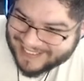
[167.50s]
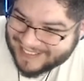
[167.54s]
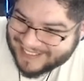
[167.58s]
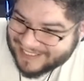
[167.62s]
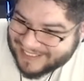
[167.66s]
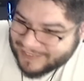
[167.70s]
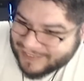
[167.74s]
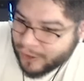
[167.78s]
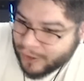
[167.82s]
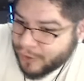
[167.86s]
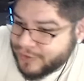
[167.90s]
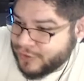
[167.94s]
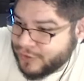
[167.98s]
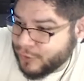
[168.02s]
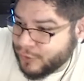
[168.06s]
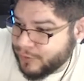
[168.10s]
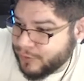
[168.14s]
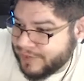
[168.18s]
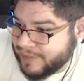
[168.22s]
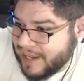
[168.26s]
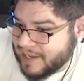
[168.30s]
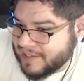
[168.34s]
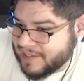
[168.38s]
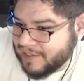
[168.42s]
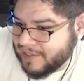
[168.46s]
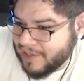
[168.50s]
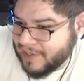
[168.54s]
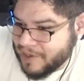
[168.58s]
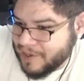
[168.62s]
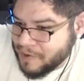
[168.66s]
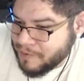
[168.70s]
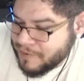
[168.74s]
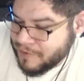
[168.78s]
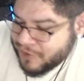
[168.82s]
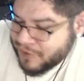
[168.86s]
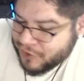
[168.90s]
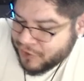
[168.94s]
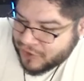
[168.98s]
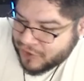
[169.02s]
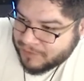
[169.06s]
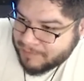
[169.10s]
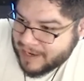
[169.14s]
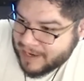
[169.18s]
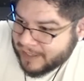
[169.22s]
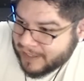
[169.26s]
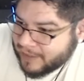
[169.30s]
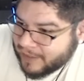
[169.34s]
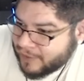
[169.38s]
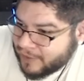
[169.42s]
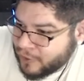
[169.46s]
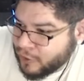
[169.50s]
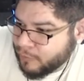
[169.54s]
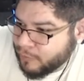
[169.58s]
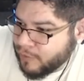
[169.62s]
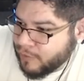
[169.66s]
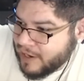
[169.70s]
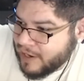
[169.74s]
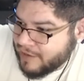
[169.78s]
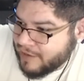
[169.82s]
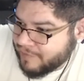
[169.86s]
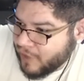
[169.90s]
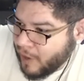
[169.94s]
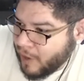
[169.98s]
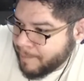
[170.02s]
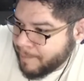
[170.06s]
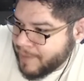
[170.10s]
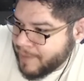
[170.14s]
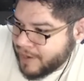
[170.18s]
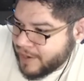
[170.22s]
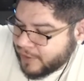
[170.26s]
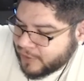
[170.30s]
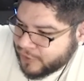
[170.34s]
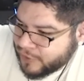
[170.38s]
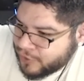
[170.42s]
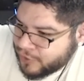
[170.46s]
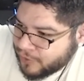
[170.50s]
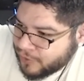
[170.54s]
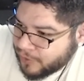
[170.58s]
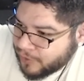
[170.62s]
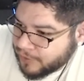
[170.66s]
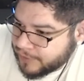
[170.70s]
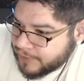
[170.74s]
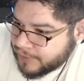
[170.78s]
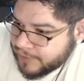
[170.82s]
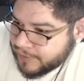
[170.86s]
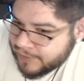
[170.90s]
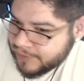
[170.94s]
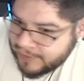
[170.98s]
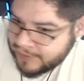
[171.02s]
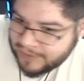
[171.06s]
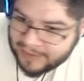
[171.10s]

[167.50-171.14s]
Those two things alone just make Goomwave a better controller.